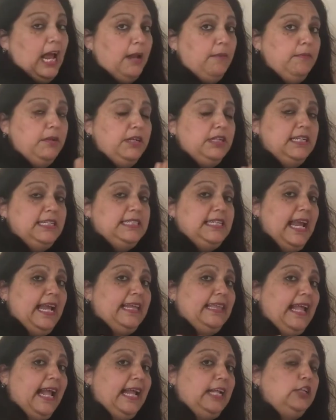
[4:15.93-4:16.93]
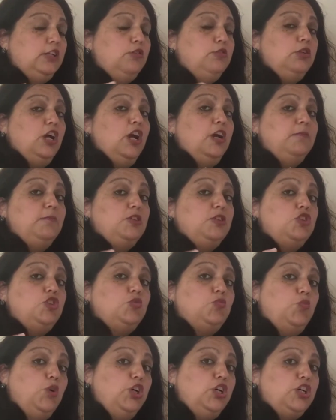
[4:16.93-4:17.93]
I'm gonna take that newcomer's
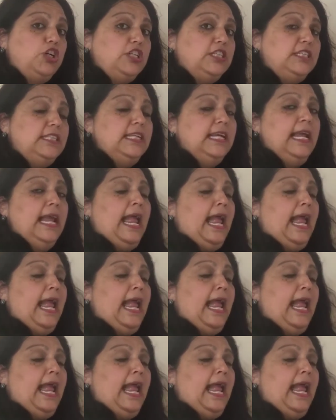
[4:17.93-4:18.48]
words